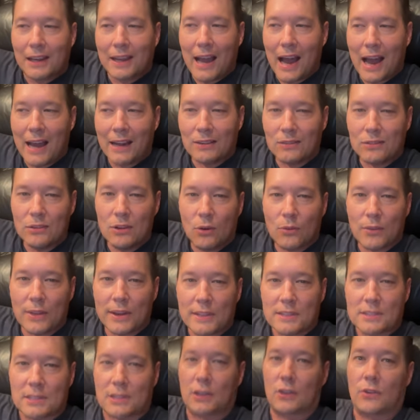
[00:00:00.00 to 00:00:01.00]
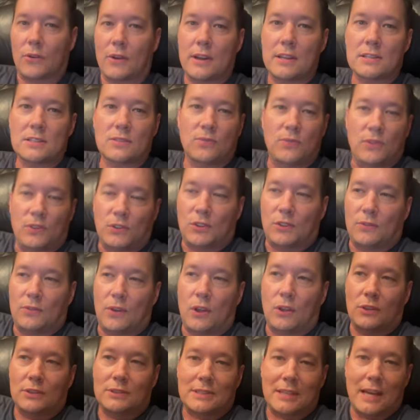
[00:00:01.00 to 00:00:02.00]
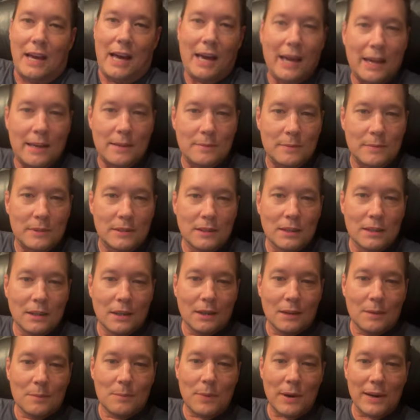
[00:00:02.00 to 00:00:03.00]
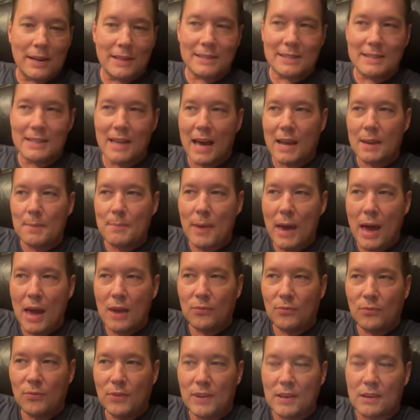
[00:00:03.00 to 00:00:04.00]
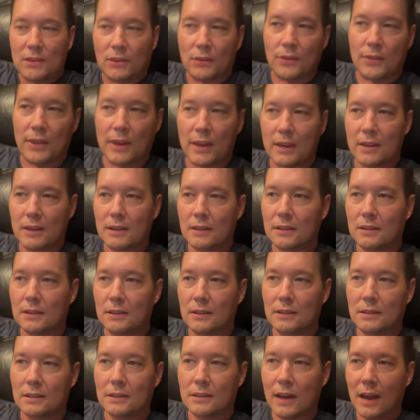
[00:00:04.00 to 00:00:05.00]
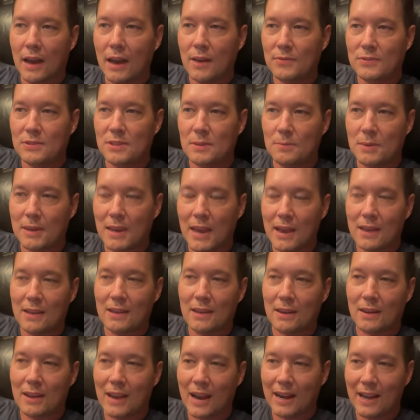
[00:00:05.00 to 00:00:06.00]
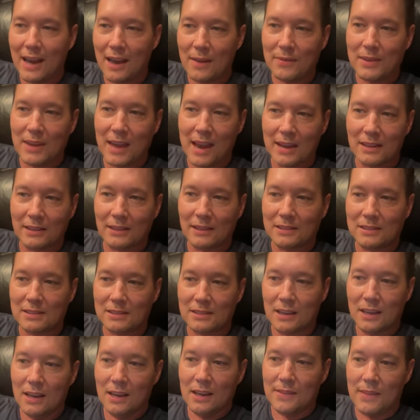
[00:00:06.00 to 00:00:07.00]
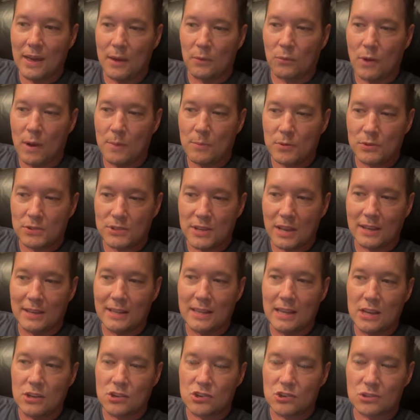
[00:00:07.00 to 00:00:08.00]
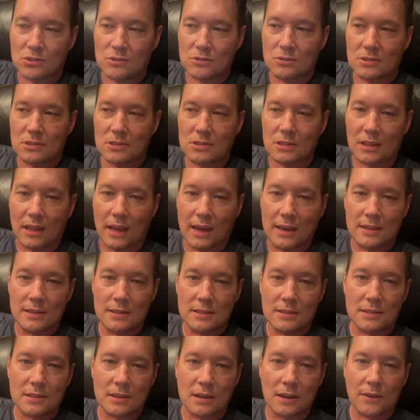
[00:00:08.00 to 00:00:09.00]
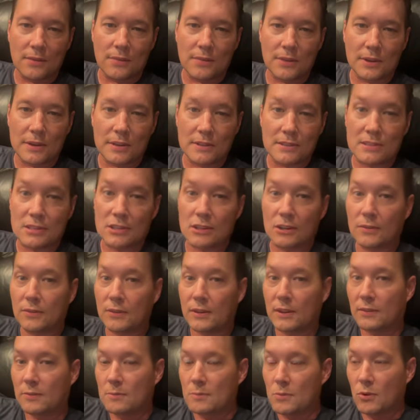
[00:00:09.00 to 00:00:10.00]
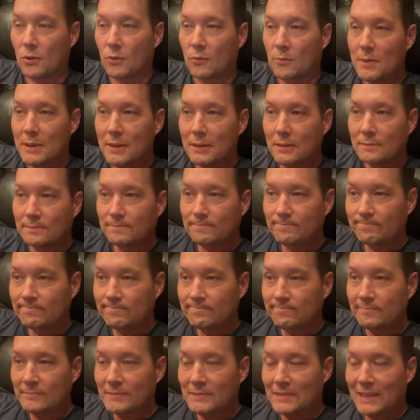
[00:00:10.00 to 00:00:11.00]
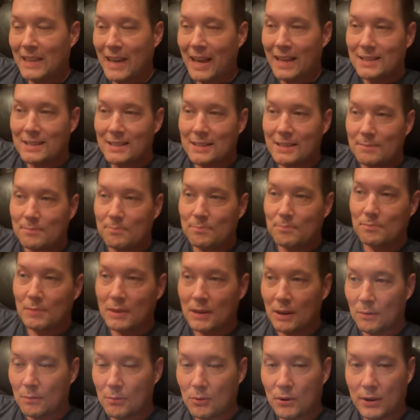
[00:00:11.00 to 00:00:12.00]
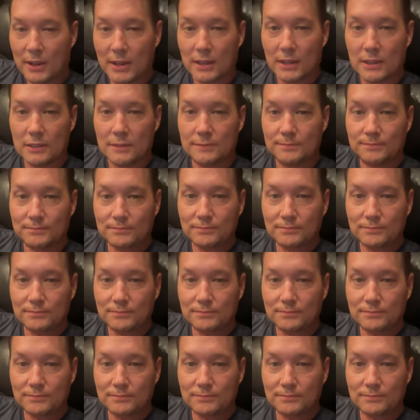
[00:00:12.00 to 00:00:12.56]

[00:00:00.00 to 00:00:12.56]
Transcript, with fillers: Like, I don't know that it's the greatest field of all time, but it's not a bad field. They are, uh, you have some kind of have candidates that represent each slice of the conservative movement. That's you know pretty good.